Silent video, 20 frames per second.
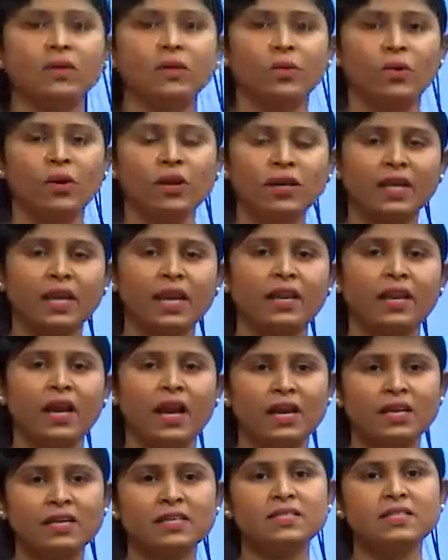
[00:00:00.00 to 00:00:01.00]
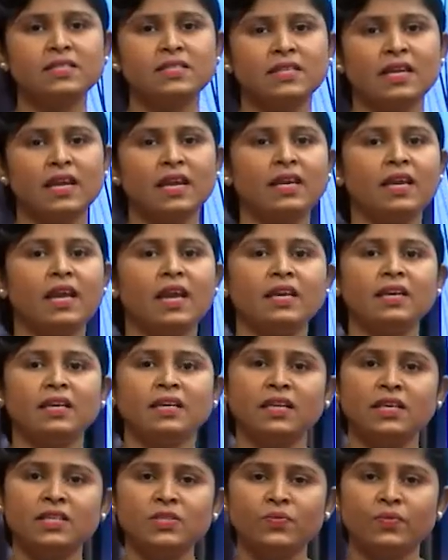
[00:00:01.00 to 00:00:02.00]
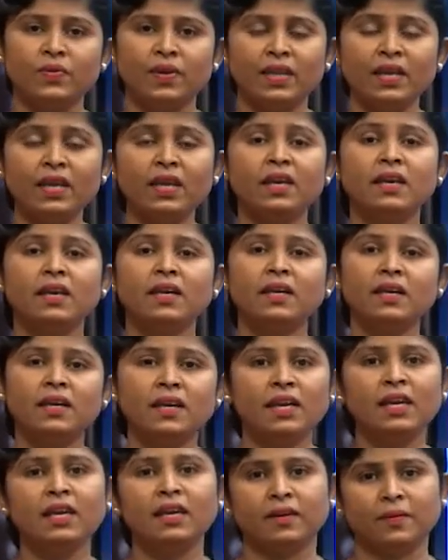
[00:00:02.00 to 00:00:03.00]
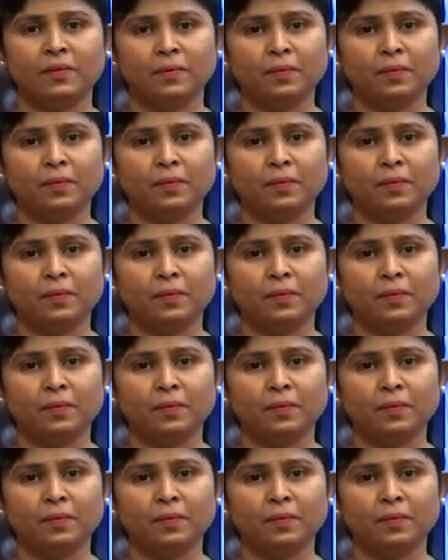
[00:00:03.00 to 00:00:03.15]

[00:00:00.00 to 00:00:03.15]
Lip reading: you all can understand and it is very clear.